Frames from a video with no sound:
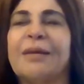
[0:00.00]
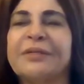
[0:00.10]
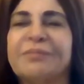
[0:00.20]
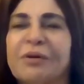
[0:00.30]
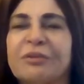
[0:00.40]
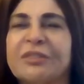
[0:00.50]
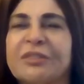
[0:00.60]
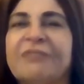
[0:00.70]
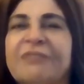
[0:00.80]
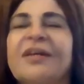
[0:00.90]
Amrit
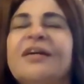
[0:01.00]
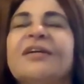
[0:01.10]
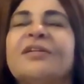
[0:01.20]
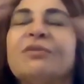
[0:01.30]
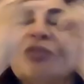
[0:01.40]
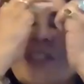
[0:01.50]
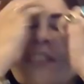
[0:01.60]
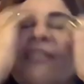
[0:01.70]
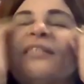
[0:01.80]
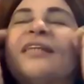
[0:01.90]
Mahotsav to
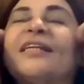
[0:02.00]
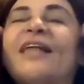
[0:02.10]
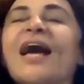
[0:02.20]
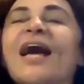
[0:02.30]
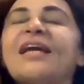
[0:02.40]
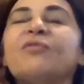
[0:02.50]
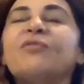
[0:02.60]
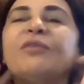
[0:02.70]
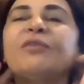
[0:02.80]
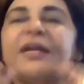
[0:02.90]
just say thank you,
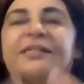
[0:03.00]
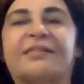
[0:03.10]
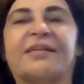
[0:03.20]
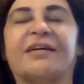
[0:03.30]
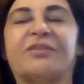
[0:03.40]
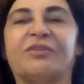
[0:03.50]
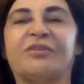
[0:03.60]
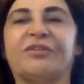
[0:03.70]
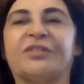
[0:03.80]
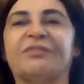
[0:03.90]
and you'll get a star on
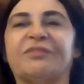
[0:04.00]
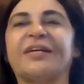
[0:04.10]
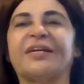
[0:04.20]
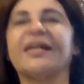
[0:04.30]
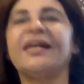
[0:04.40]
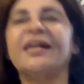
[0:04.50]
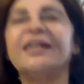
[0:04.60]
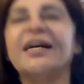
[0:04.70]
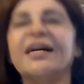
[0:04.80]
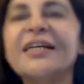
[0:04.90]
your certificate.
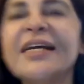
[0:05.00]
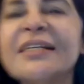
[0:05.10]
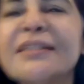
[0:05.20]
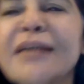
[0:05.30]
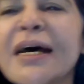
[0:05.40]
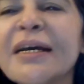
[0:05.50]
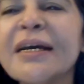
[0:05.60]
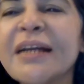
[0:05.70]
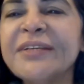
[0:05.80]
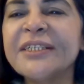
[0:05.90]
Yes,
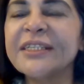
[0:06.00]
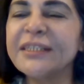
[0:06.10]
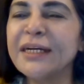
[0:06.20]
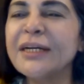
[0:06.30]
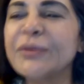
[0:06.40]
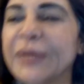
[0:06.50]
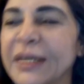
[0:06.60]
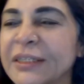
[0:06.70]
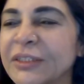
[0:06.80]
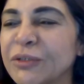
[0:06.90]
Ravi Jindal, you
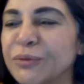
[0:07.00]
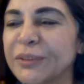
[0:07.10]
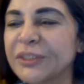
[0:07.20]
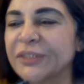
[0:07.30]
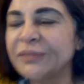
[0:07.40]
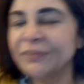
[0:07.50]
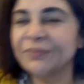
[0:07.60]
can ask your question.